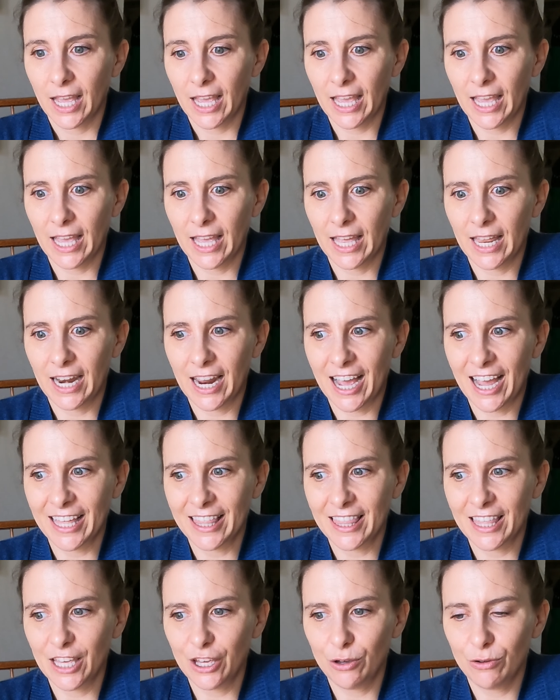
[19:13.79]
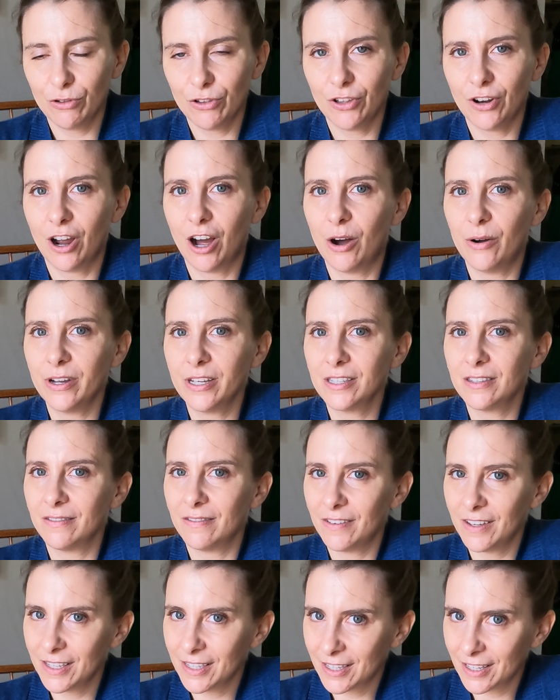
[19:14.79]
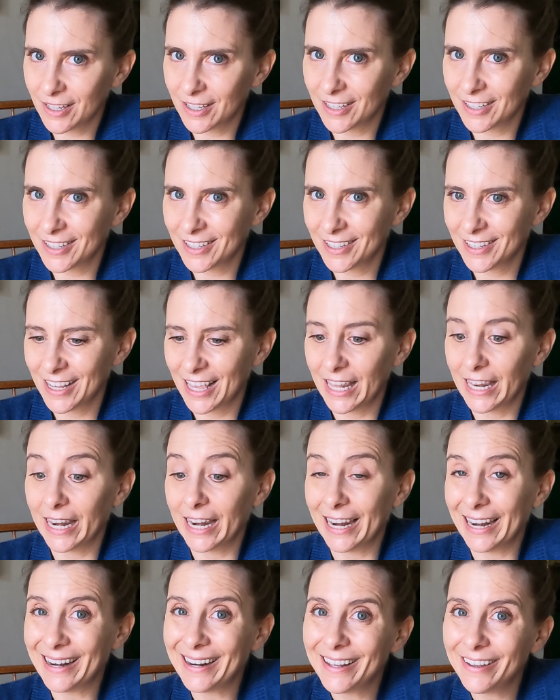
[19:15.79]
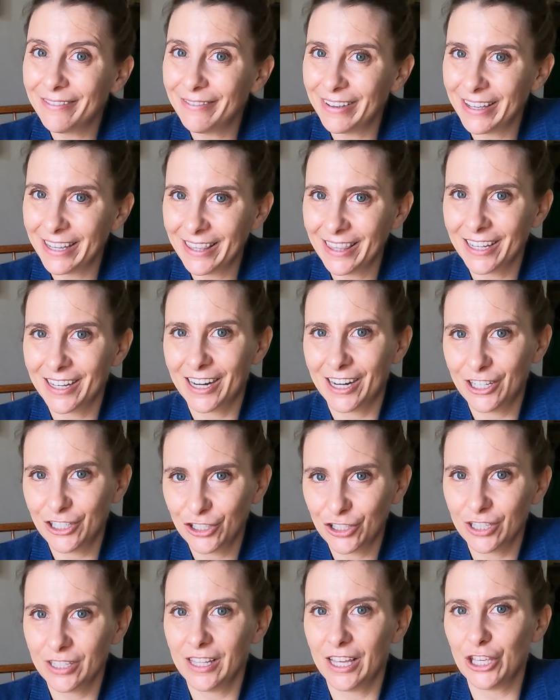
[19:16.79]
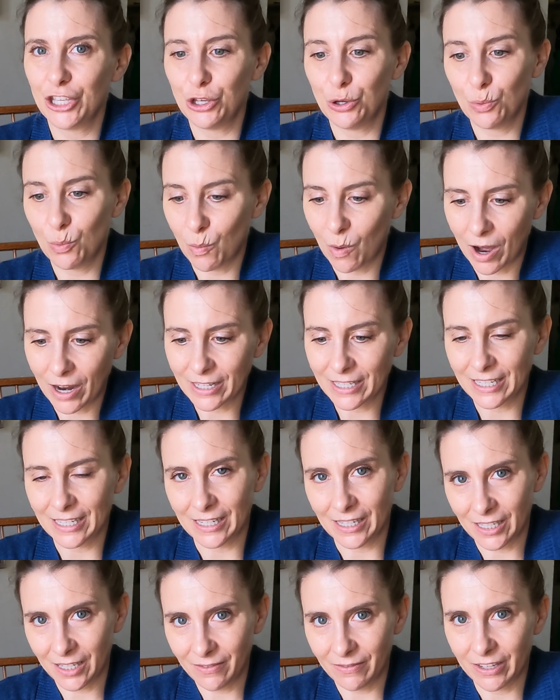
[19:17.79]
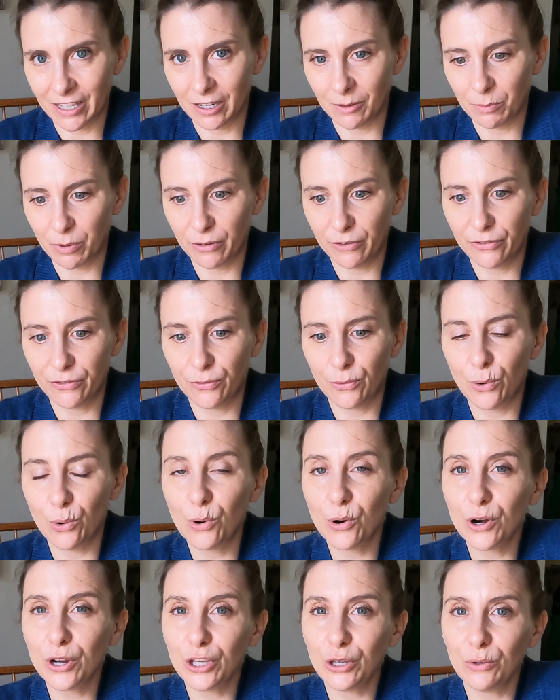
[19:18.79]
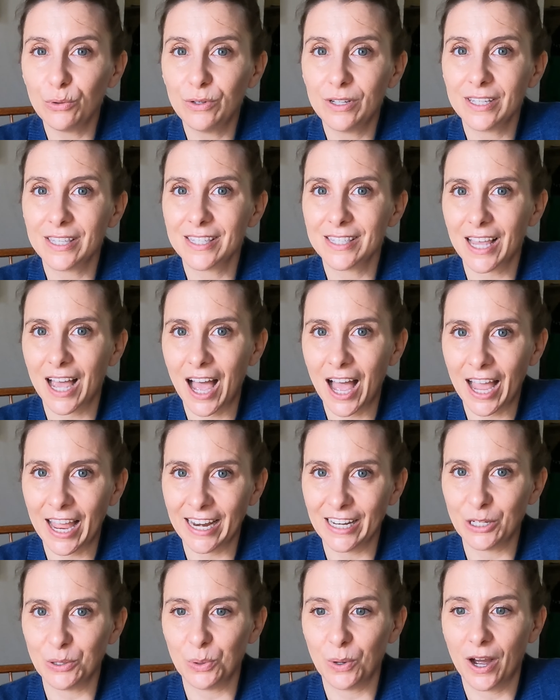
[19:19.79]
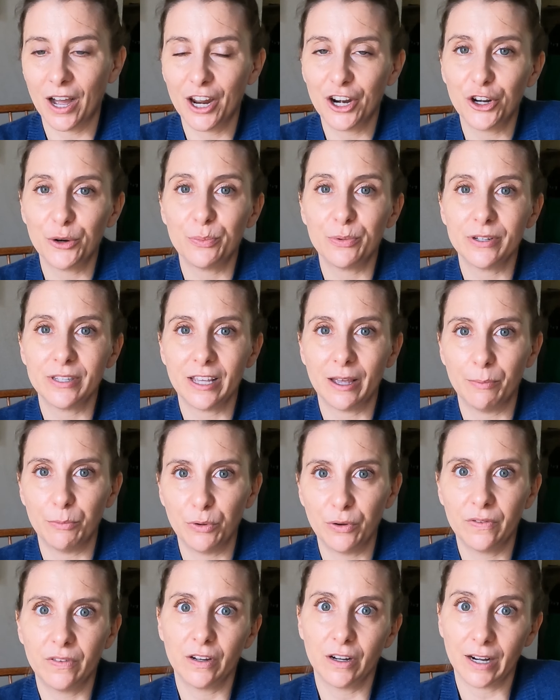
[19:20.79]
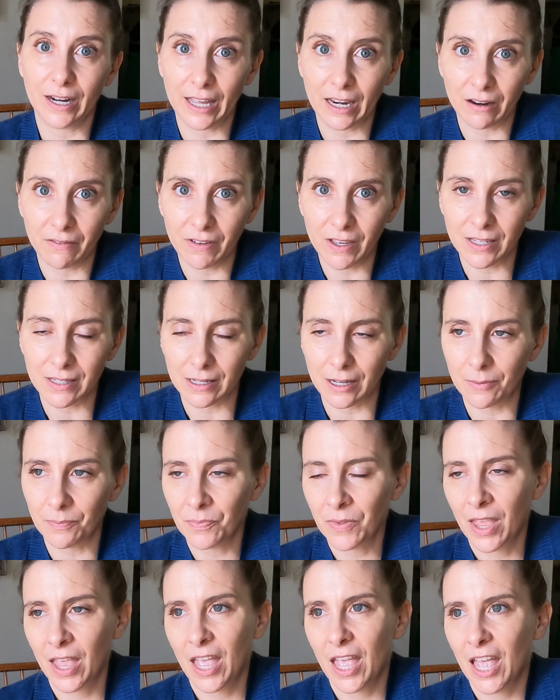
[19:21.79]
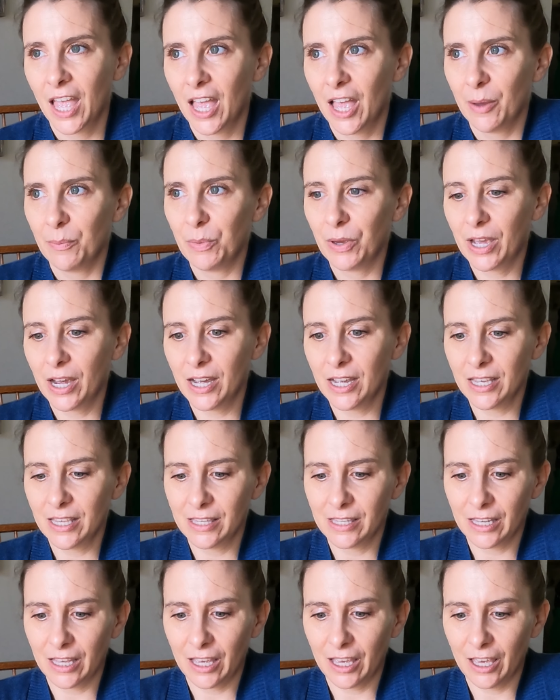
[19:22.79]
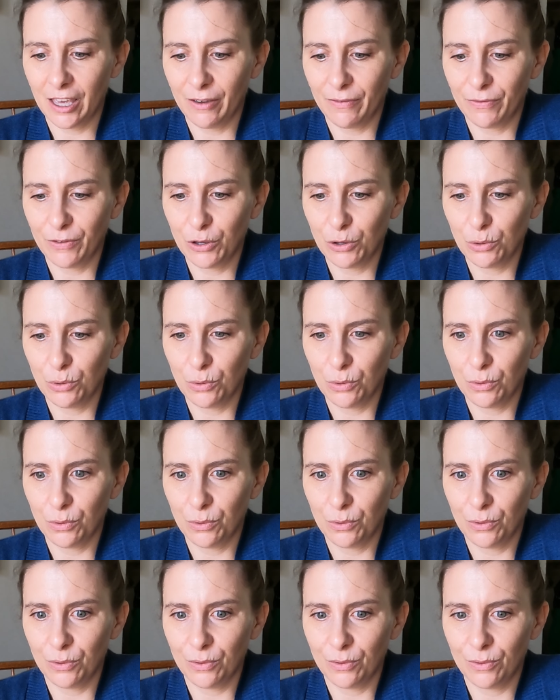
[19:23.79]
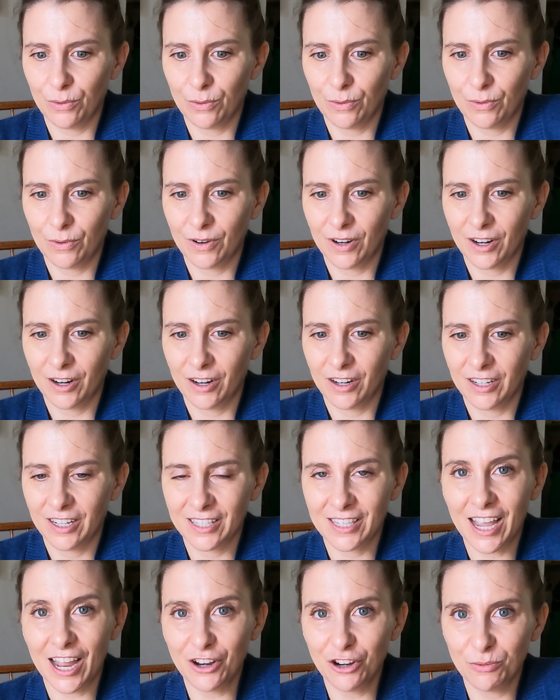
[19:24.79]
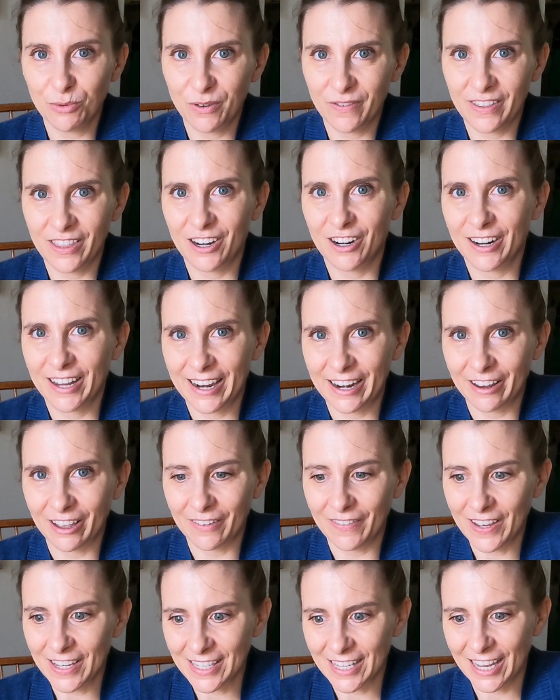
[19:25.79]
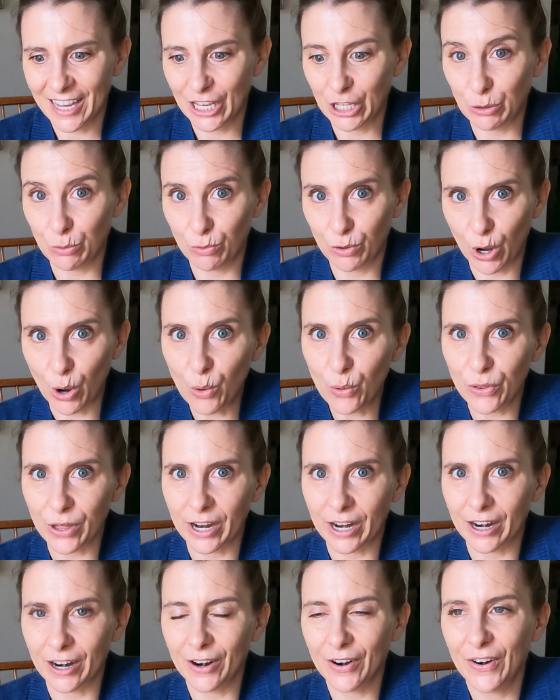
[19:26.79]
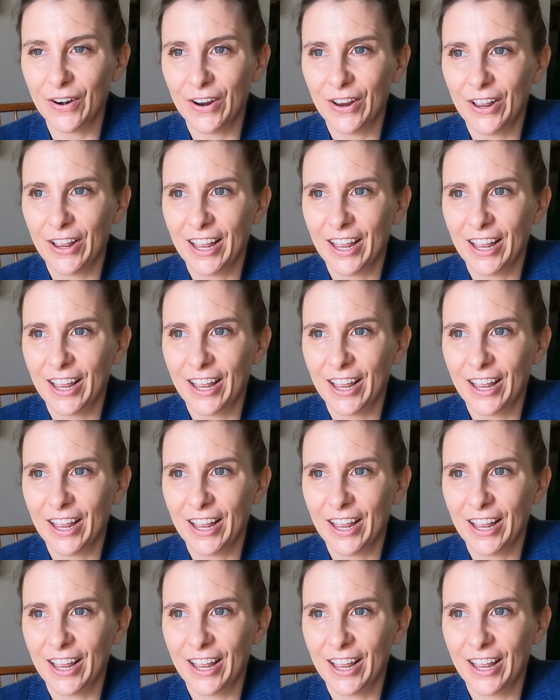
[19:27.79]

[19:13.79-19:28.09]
And I think you should always visit and live in the country that you want to live in before you decide to 100% move there and get a visa. Because if you decide you're moving there and getting a visa and you go there